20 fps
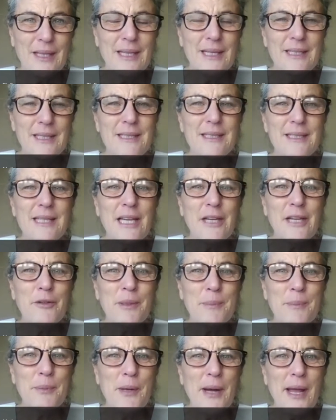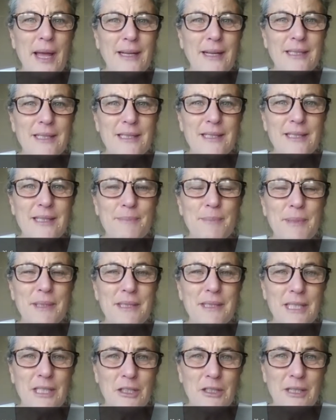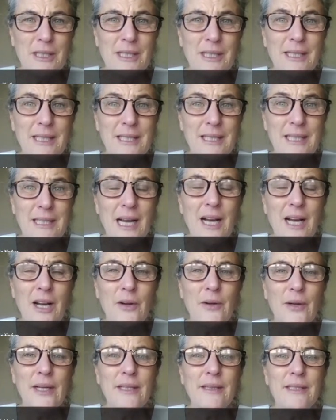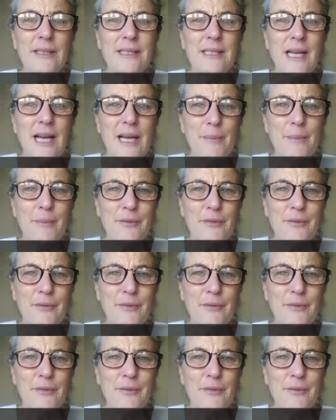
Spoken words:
Sacred practice, particularly now in the time of